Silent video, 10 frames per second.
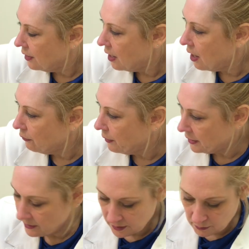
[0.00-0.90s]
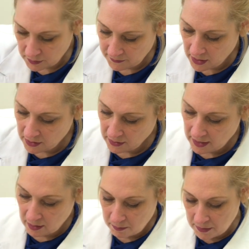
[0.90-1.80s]
Alrighty, so we've got our
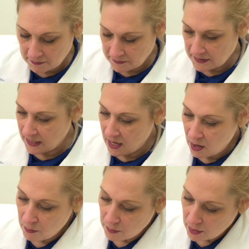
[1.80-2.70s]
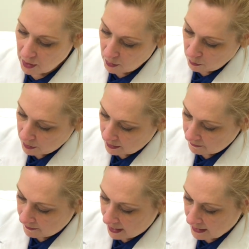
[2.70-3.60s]
nail buffed down.
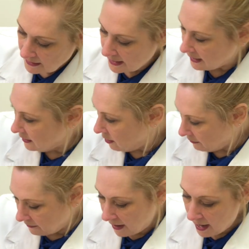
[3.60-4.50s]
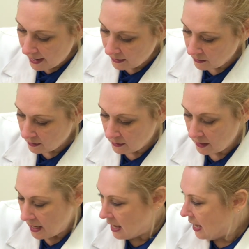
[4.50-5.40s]
We've taken our file
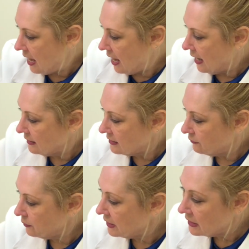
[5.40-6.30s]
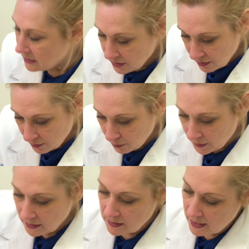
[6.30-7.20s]
And if we need to, we
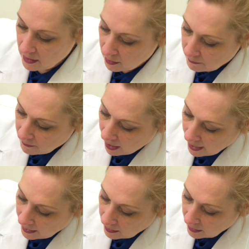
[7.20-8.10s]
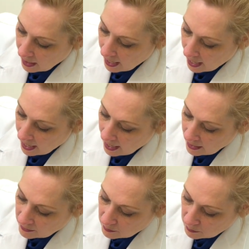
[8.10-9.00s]
can take our file
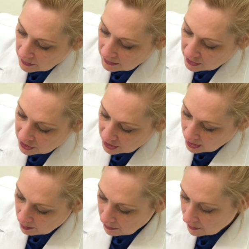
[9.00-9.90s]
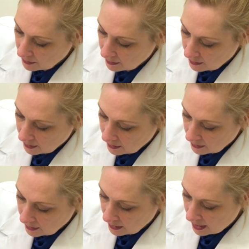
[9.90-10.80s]
and we can shape the